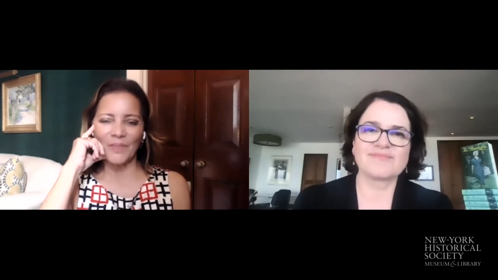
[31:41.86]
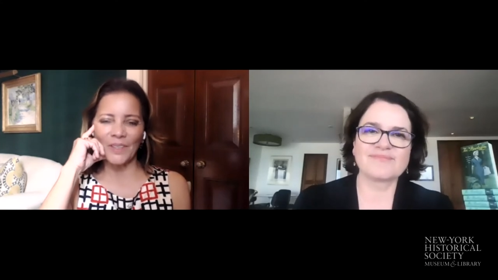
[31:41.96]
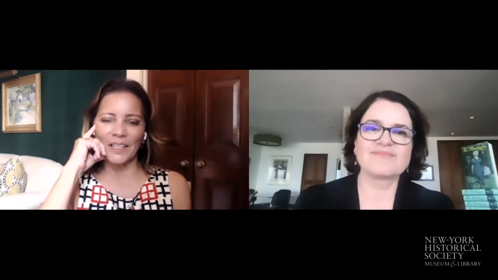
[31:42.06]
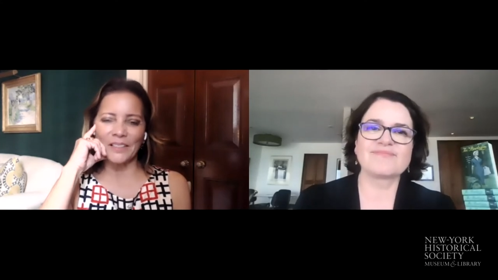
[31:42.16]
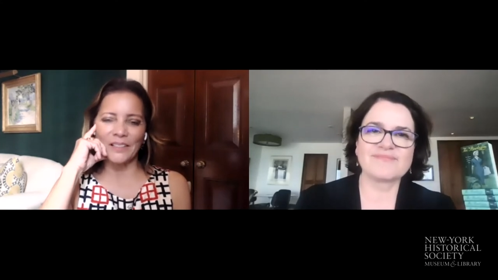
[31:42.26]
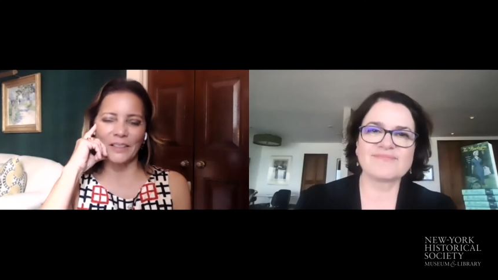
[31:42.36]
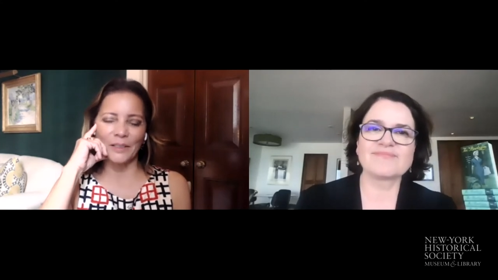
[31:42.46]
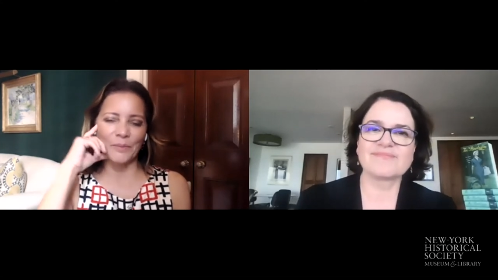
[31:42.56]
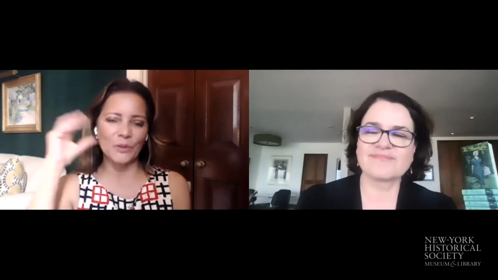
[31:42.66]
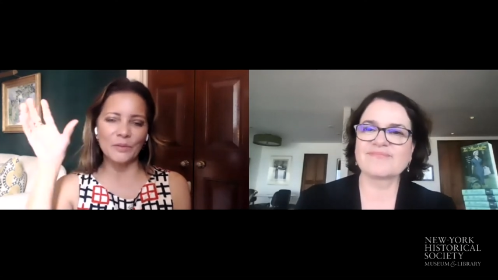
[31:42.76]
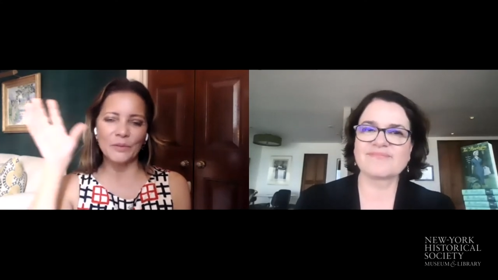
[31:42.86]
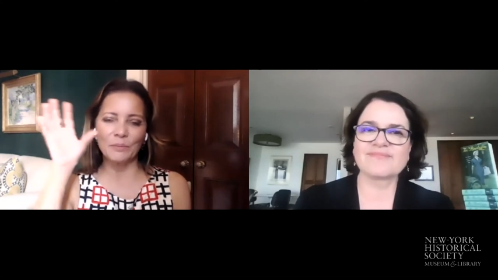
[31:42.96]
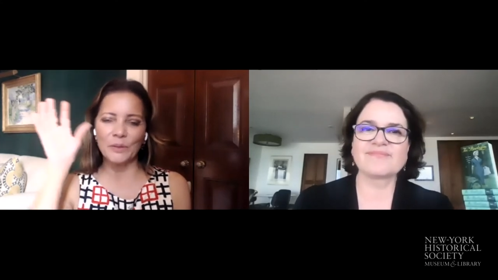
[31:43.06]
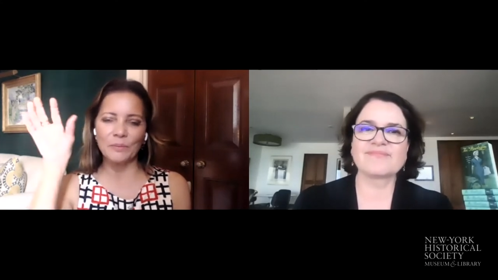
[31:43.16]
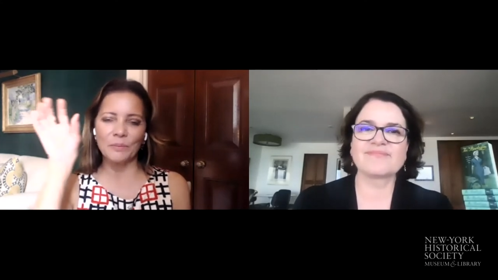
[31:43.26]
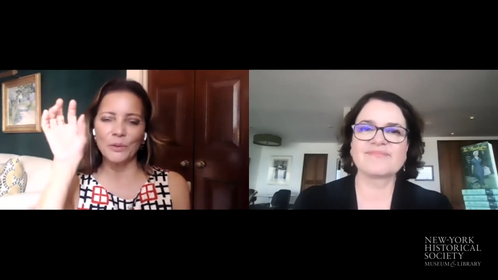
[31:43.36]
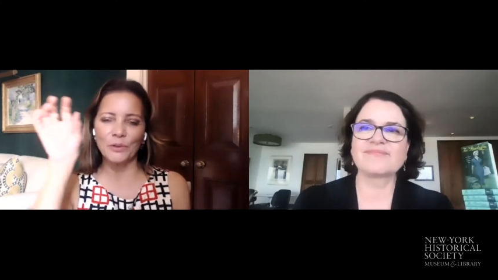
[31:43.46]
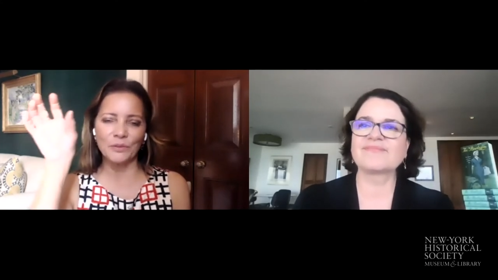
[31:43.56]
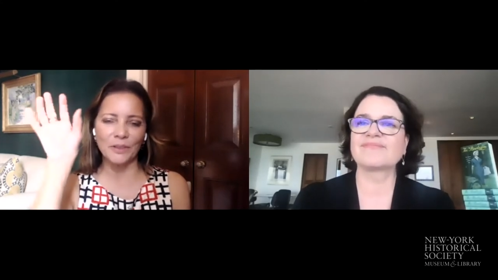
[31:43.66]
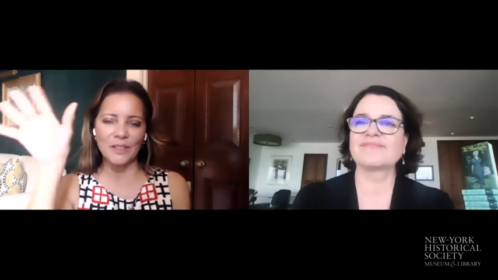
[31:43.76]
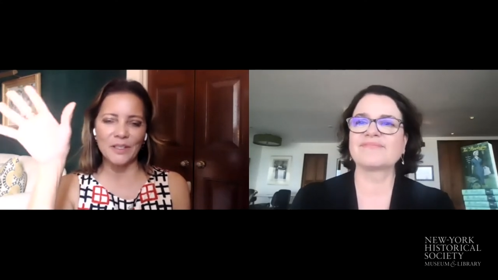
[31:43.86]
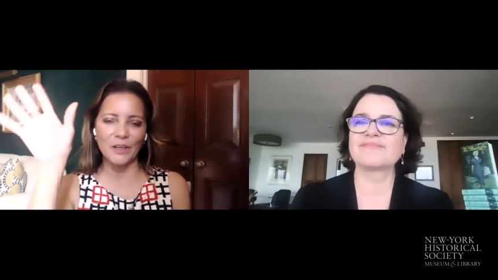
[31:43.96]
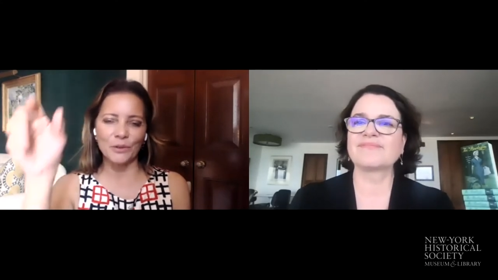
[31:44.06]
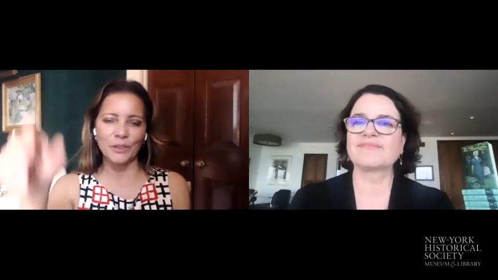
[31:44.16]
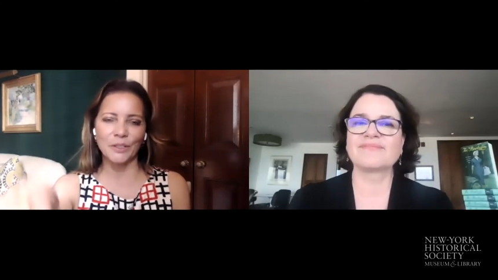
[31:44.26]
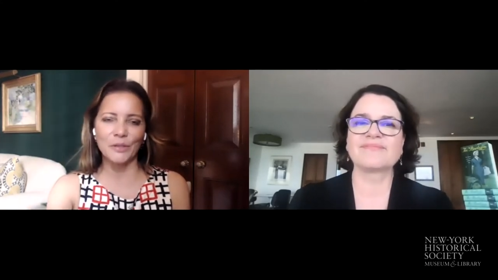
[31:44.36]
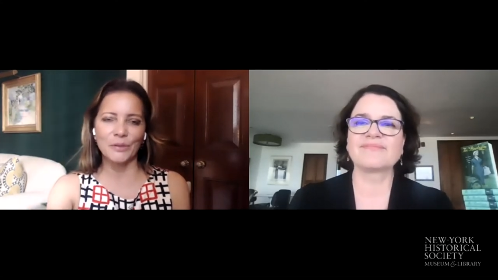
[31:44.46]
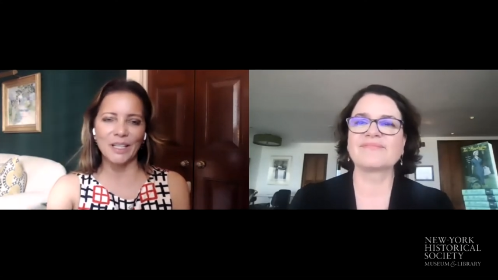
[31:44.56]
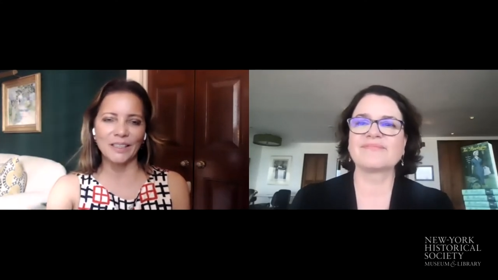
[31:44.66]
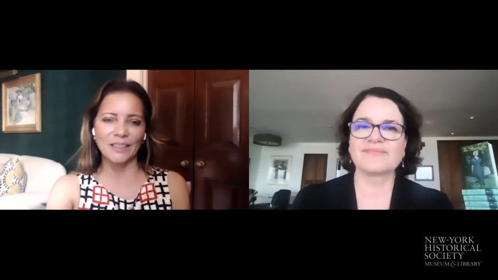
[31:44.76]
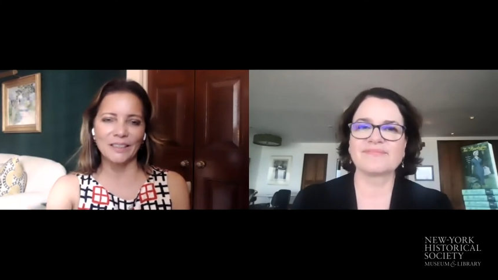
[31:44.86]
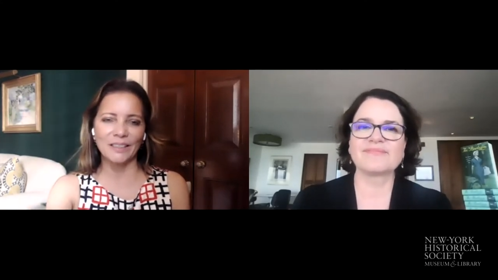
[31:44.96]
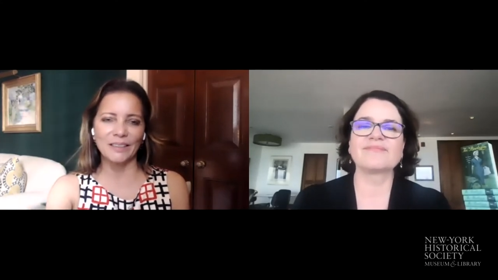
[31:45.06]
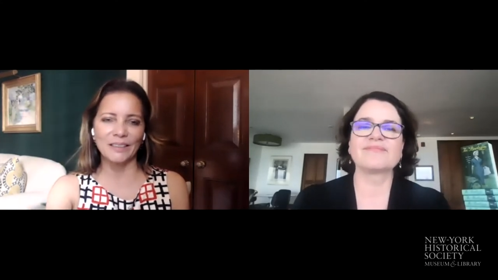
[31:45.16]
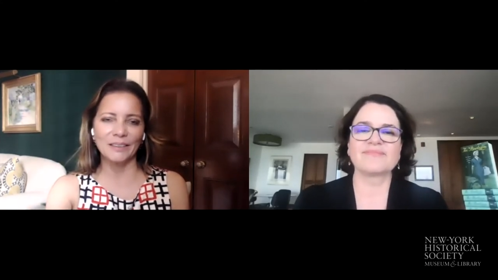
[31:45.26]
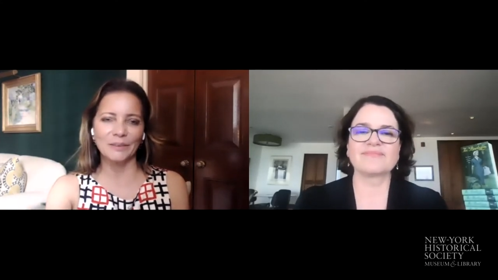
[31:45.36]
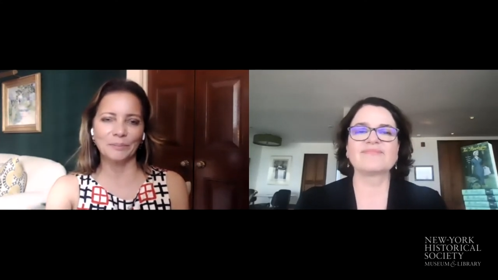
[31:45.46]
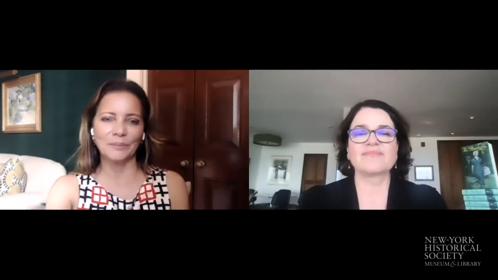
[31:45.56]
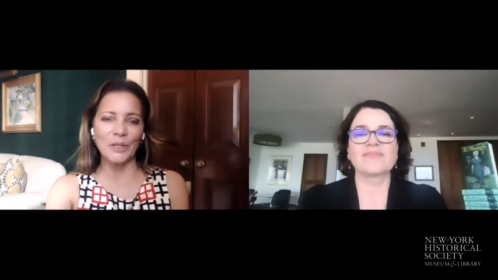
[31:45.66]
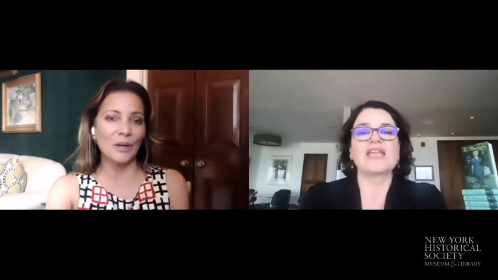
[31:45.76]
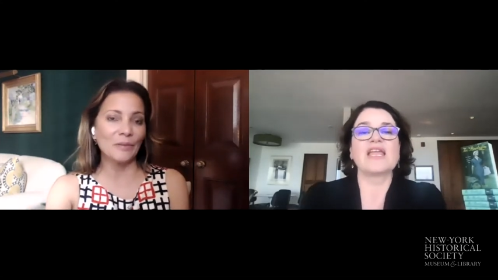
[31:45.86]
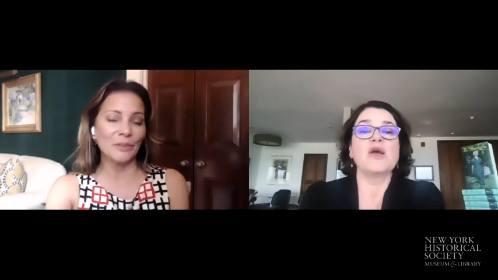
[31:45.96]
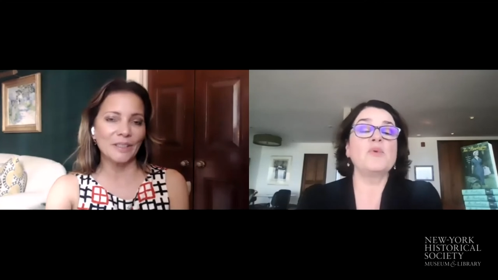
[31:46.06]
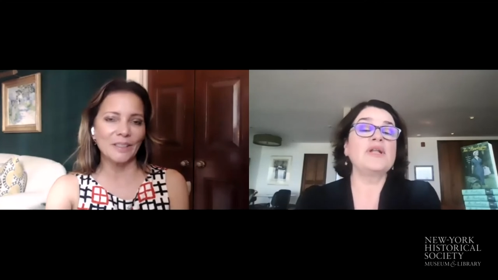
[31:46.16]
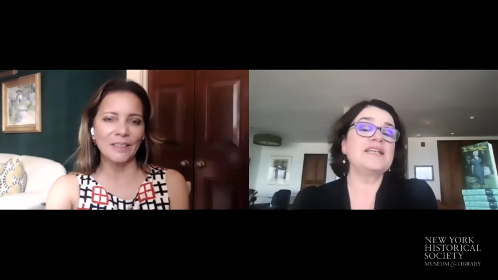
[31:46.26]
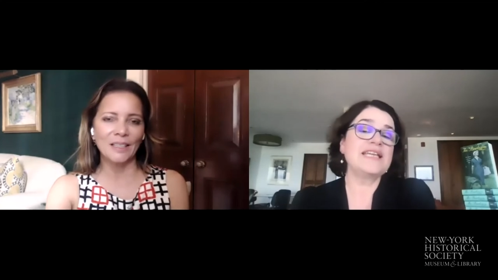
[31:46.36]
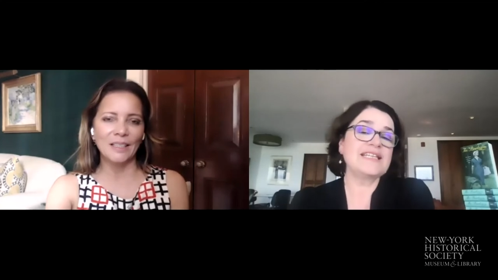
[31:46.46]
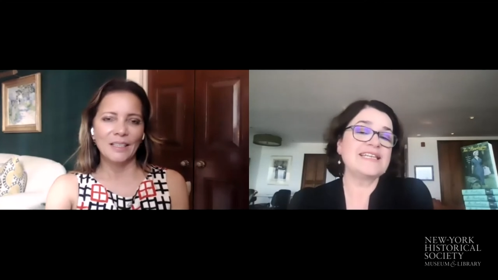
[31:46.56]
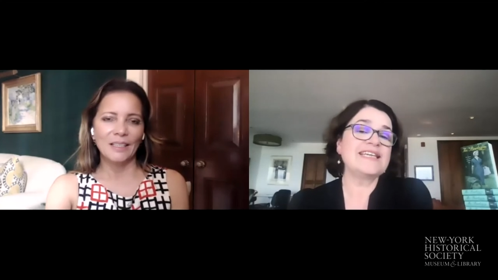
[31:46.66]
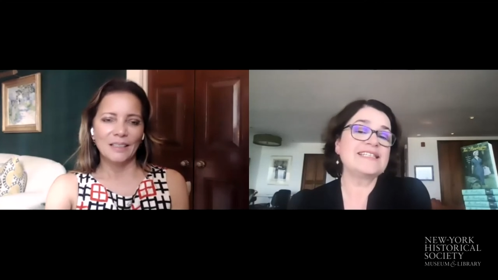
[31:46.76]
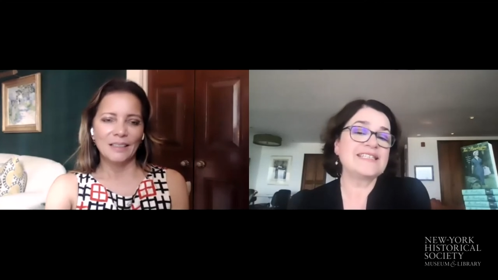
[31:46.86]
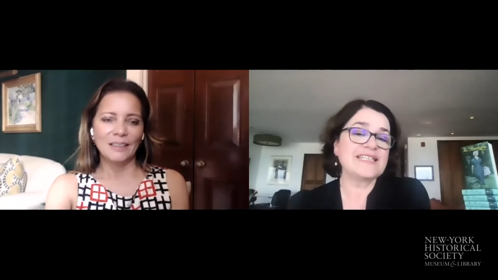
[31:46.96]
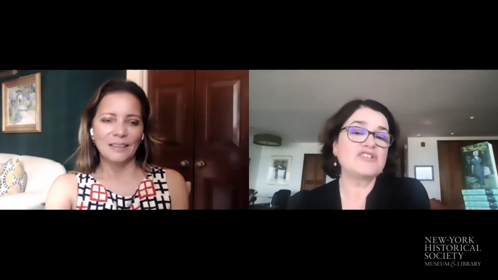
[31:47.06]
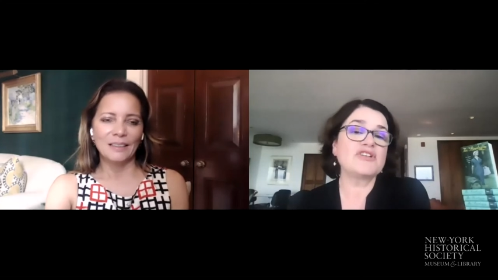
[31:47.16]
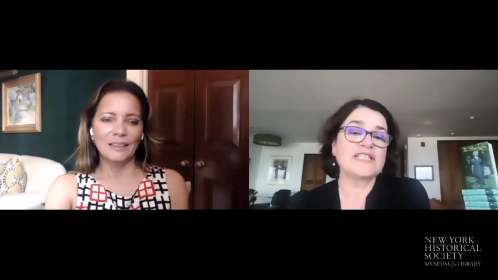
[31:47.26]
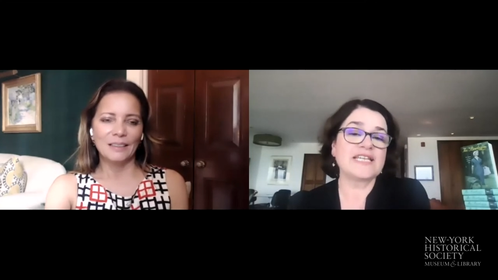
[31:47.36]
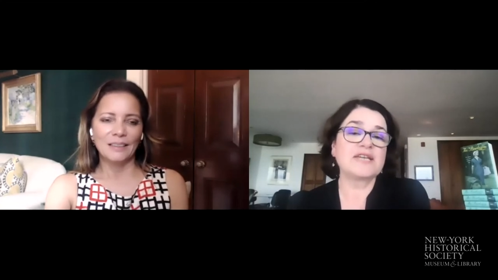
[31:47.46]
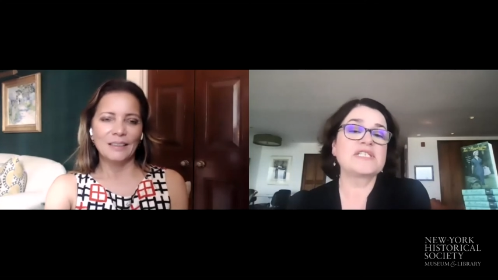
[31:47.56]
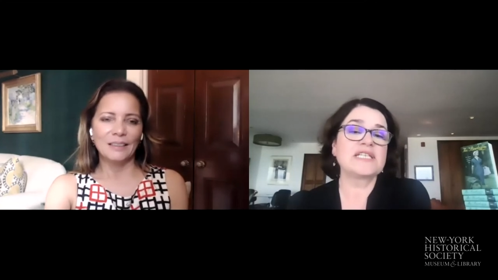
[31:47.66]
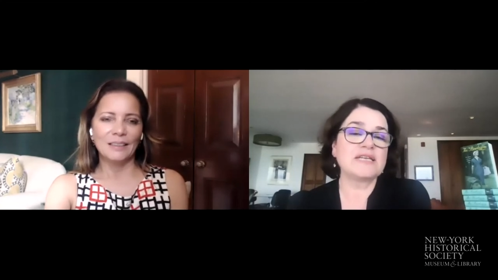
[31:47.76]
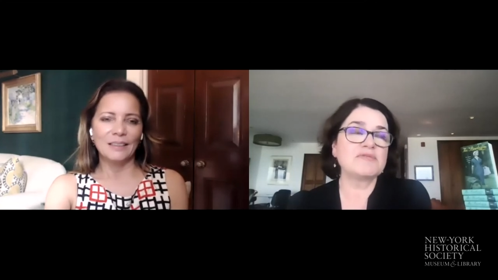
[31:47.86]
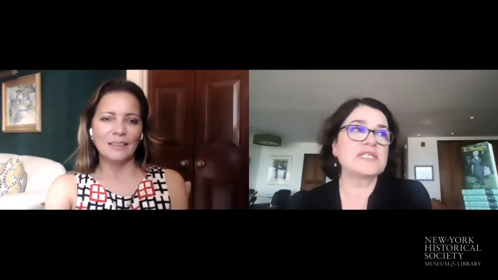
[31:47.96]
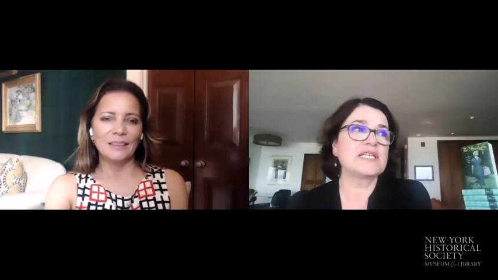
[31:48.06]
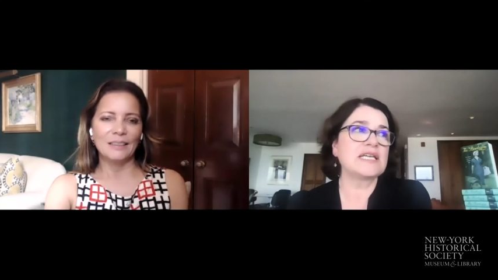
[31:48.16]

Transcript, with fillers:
Speaker 1: Yes,
Speaker 2: um, sort of beautifully centrally located uh, near everything. Oh,
Speaker 1: it's, it's interesting. It was, it was